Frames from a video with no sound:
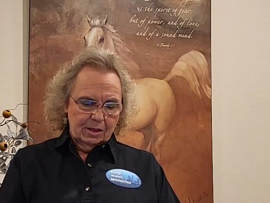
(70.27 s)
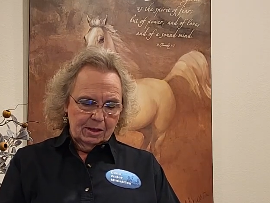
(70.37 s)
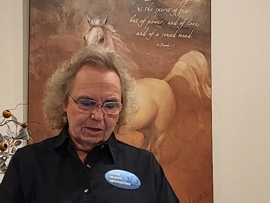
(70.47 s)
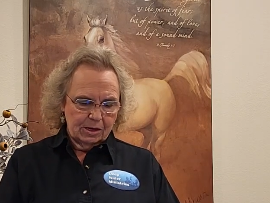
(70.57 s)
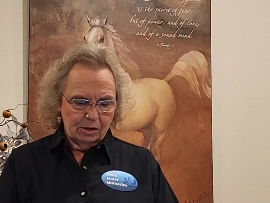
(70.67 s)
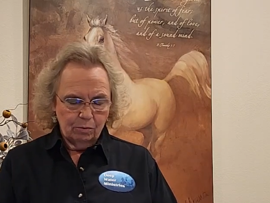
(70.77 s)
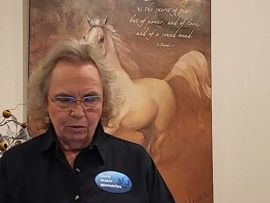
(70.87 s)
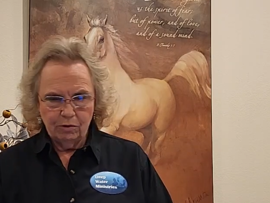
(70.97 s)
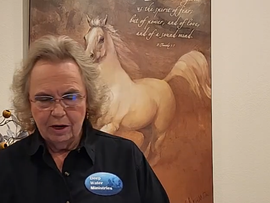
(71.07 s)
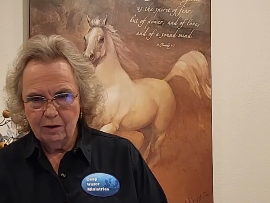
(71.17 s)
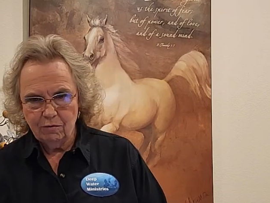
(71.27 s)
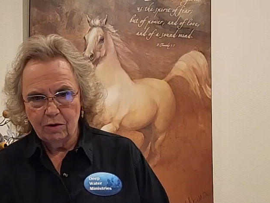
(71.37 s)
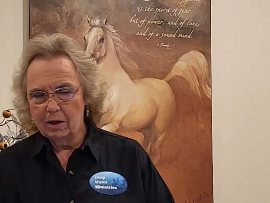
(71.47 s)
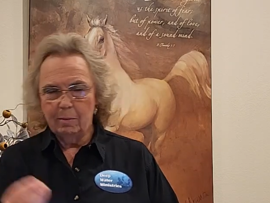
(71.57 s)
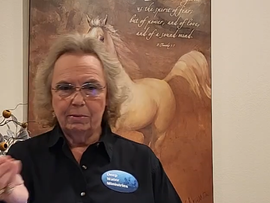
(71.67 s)
This is the routine for
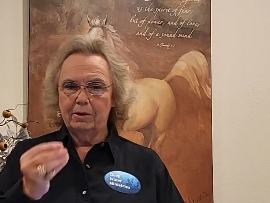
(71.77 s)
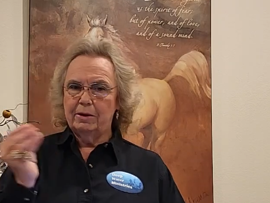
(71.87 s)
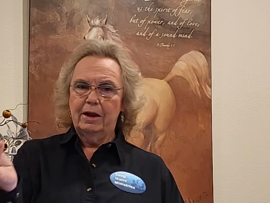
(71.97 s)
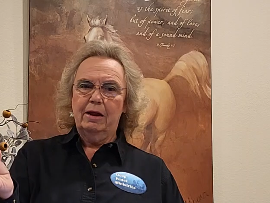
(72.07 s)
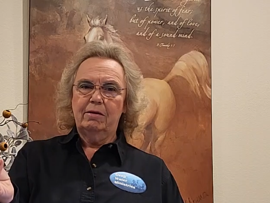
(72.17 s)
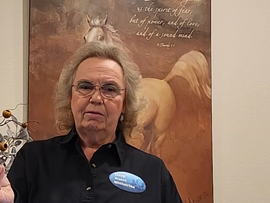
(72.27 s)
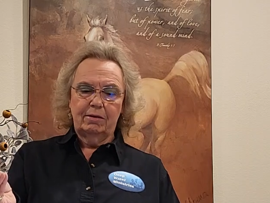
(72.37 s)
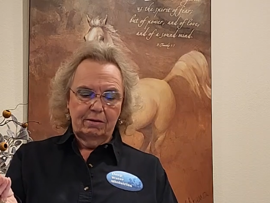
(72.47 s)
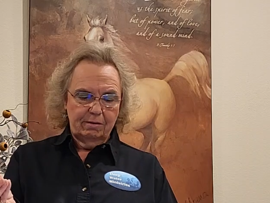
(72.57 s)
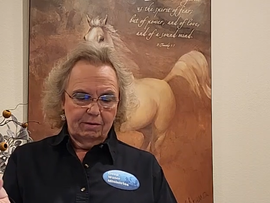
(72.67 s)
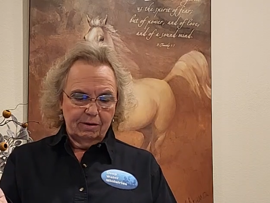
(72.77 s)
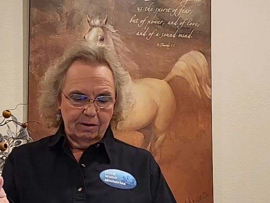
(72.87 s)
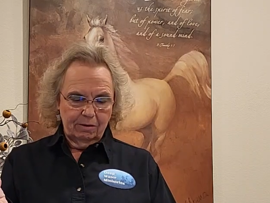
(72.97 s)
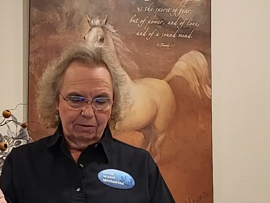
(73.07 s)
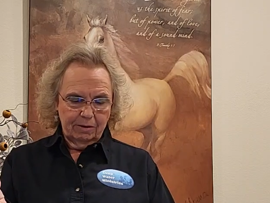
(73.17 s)
a couple of days. And, you
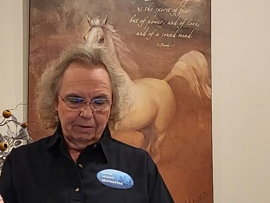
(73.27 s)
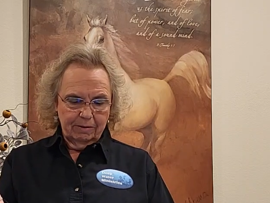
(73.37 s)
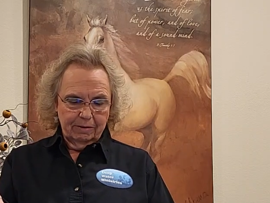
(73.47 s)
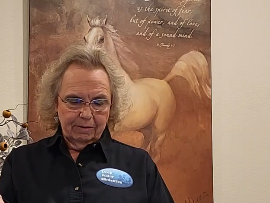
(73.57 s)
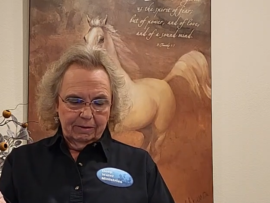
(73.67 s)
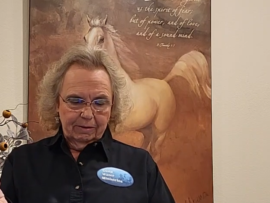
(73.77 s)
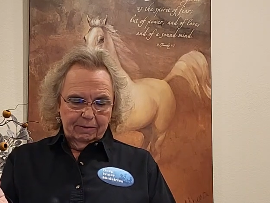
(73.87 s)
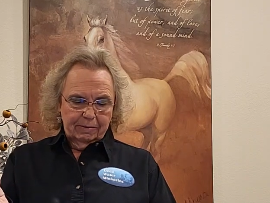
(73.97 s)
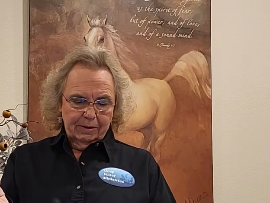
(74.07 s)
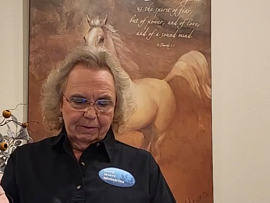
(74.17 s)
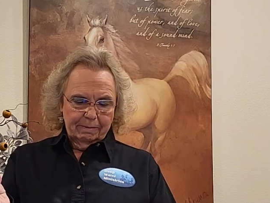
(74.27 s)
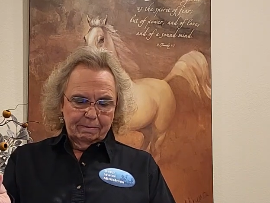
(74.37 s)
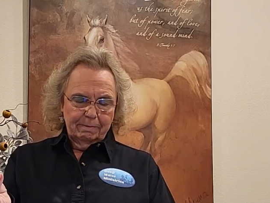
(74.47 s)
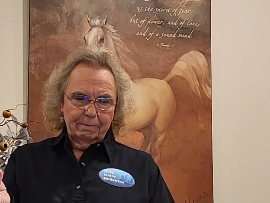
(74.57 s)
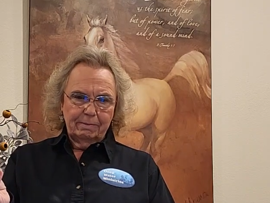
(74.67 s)
know,
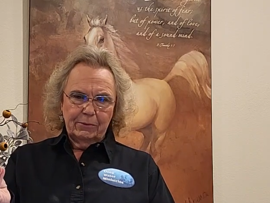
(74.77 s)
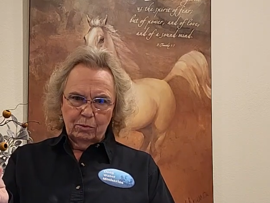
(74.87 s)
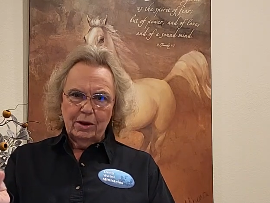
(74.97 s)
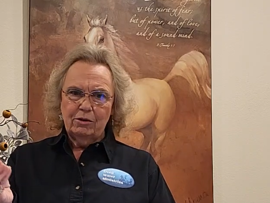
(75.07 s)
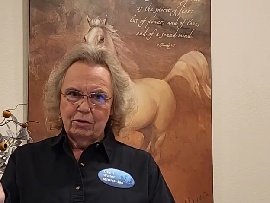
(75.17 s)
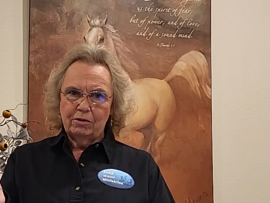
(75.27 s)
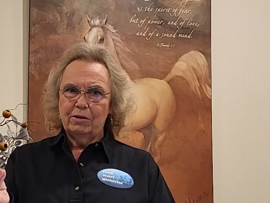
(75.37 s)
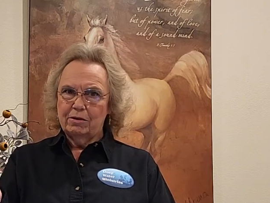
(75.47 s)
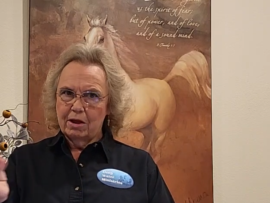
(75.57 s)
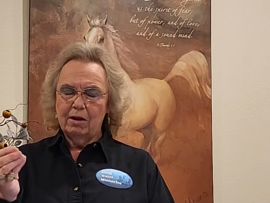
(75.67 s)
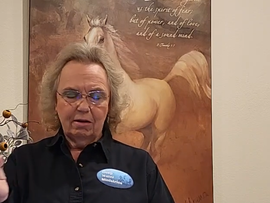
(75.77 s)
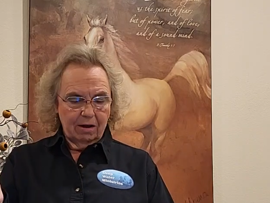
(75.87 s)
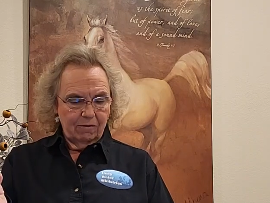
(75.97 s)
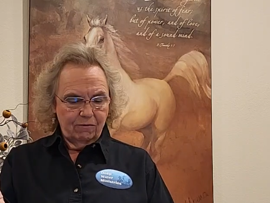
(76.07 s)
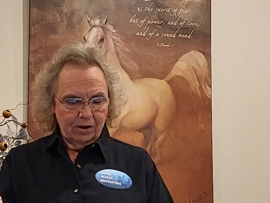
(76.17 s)
the waitress has kind of
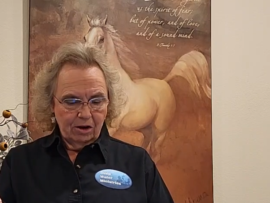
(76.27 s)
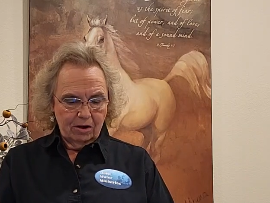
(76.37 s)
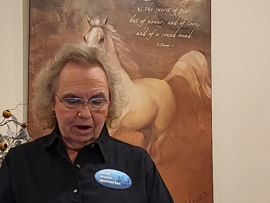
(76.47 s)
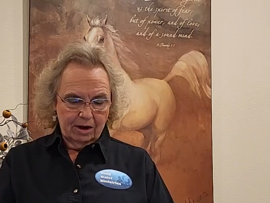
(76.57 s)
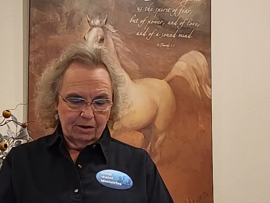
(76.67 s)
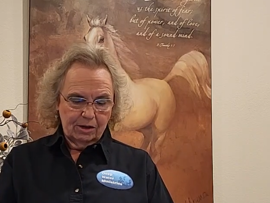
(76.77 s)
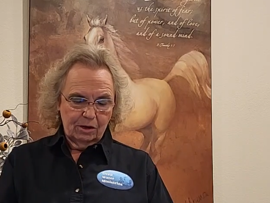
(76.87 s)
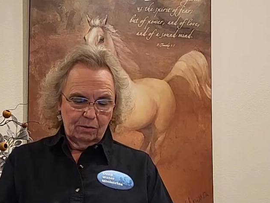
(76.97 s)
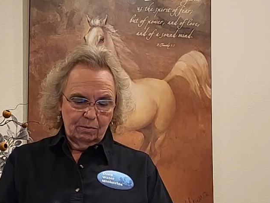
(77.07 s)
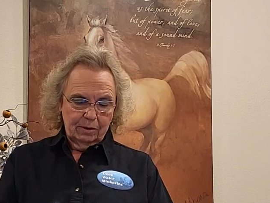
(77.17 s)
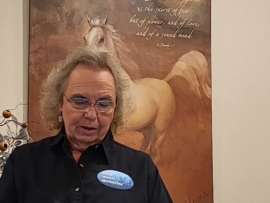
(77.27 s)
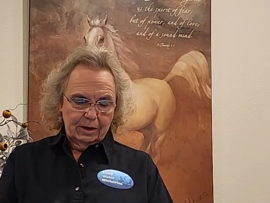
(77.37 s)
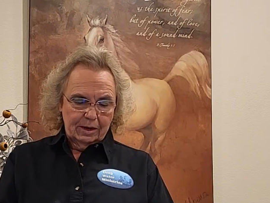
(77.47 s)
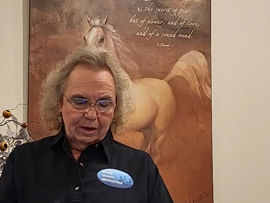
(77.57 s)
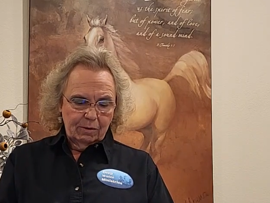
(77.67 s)
got it figured out. So,
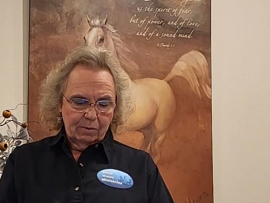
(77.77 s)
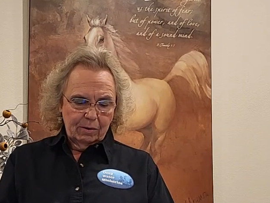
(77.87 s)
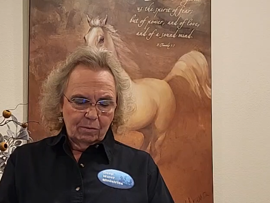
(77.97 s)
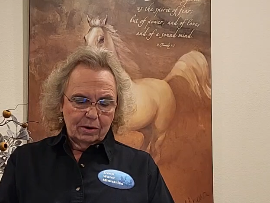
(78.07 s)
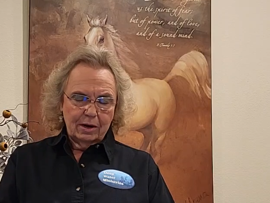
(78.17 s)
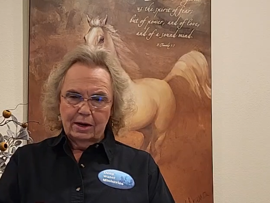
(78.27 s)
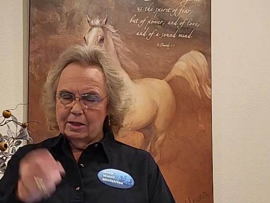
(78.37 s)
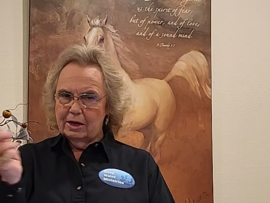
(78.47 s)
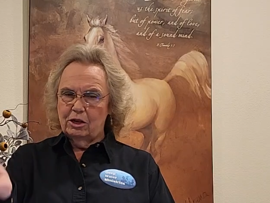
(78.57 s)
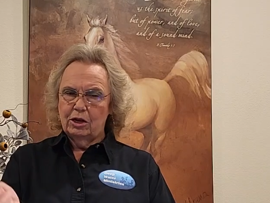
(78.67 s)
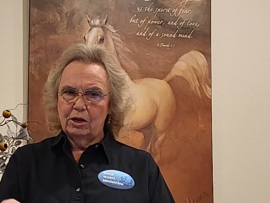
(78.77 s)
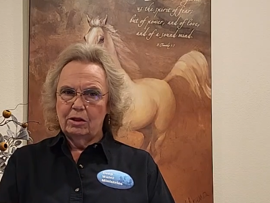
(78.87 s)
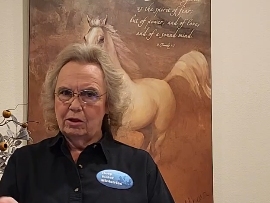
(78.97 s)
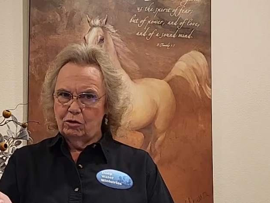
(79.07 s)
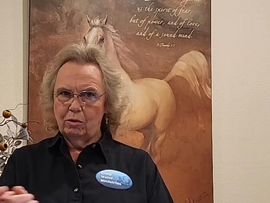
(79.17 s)
anyway, one night
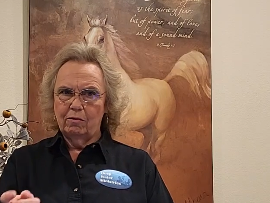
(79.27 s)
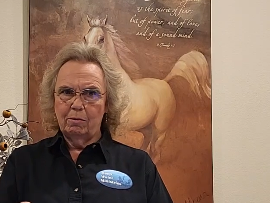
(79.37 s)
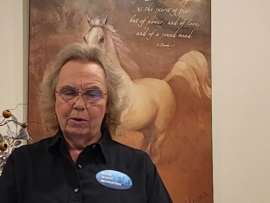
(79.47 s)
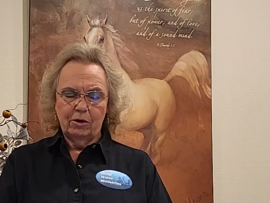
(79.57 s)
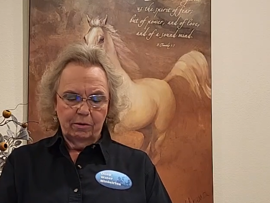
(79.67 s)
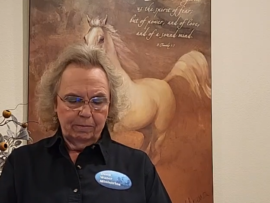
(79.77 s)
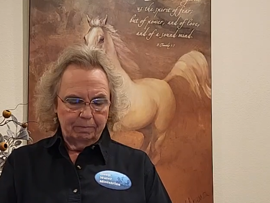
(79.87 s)
the two of them enter.